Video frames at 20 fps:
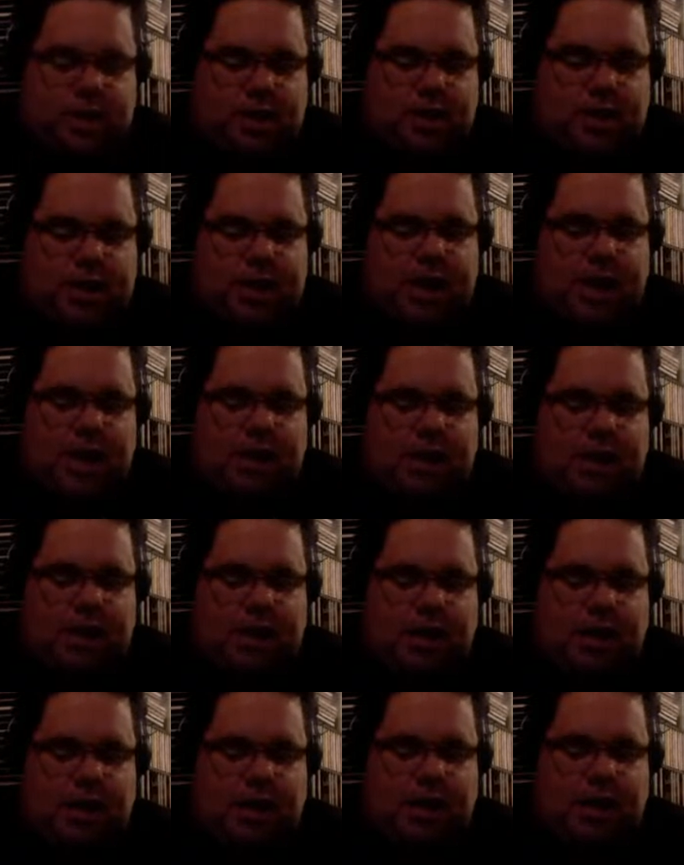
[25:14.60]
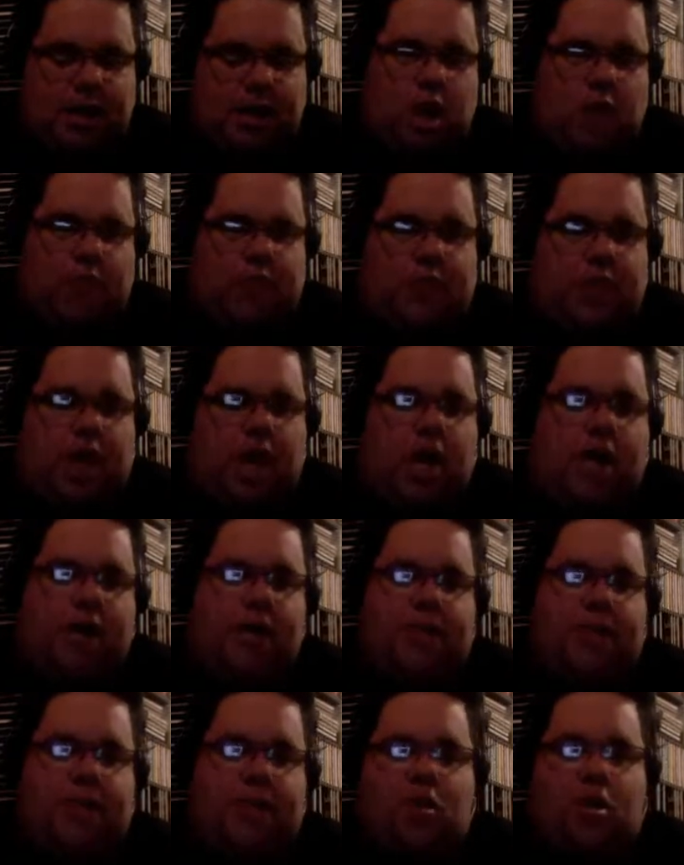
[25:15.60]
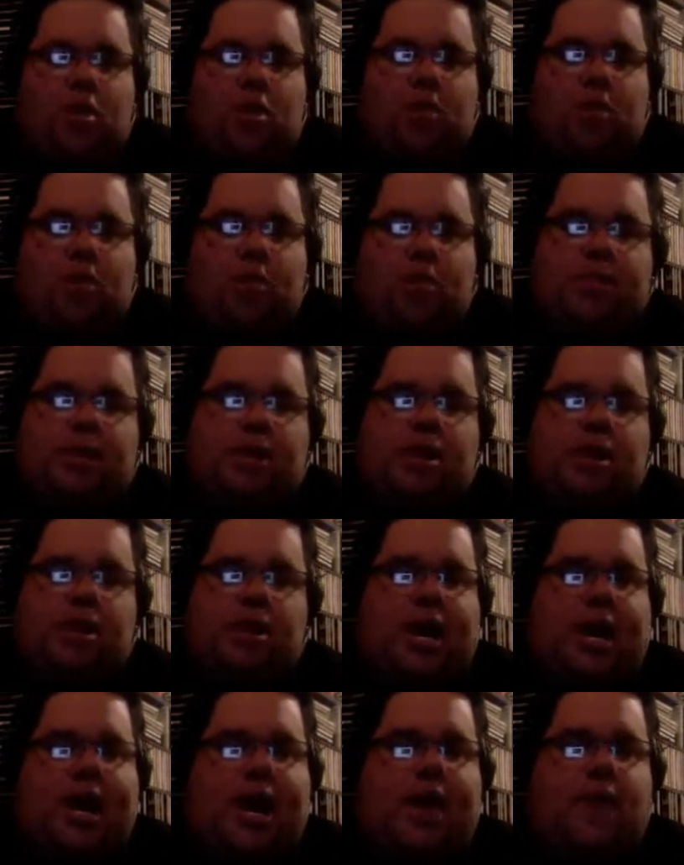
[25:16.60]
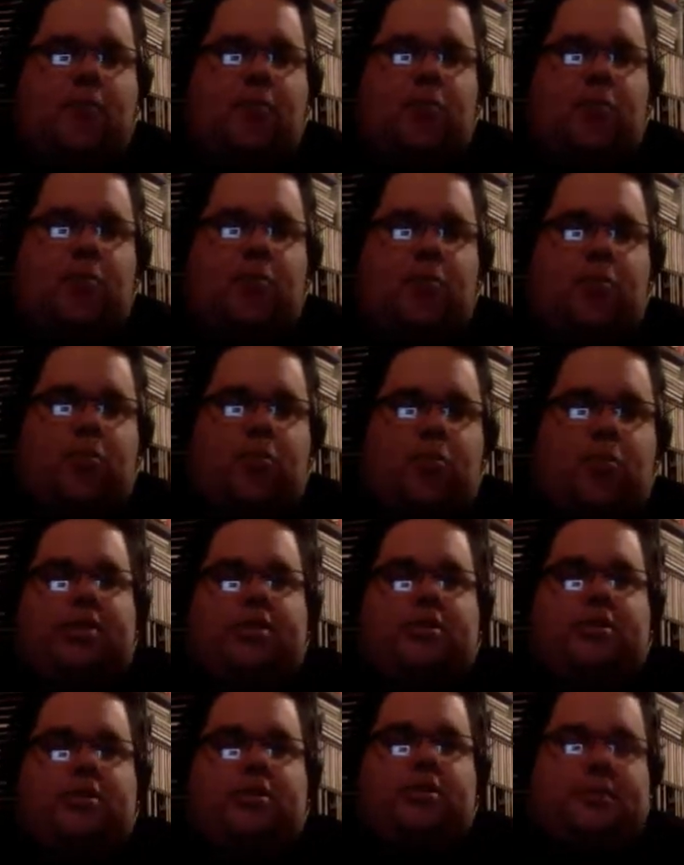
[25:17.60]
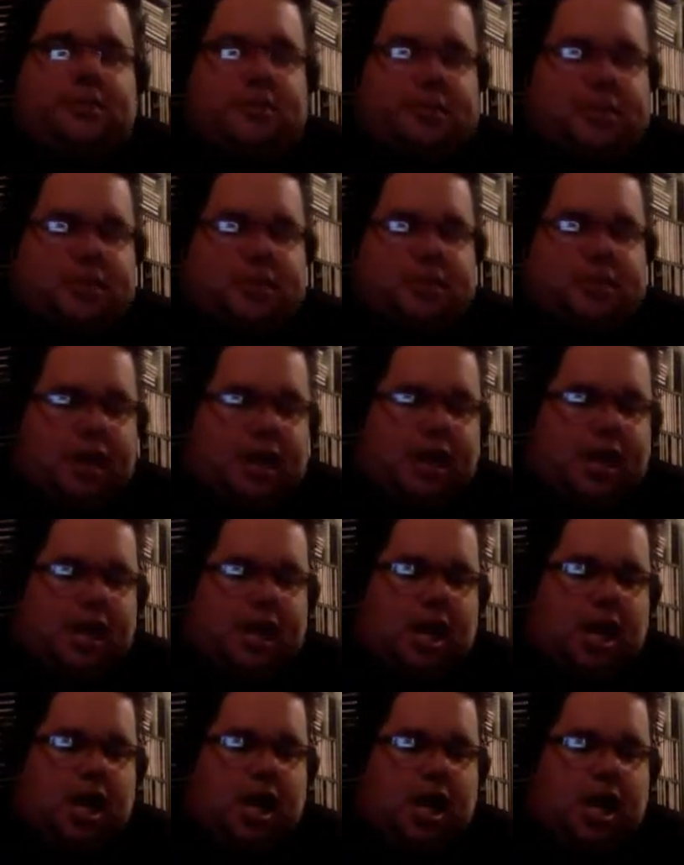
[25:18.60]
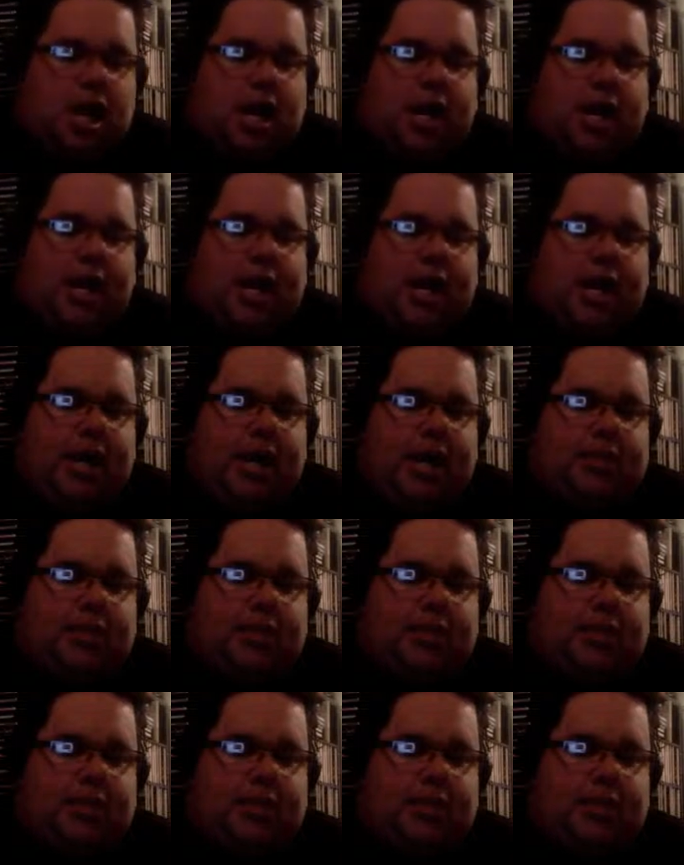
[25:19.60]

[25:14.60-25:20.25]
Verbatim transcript: Now, the only problem that I have with this is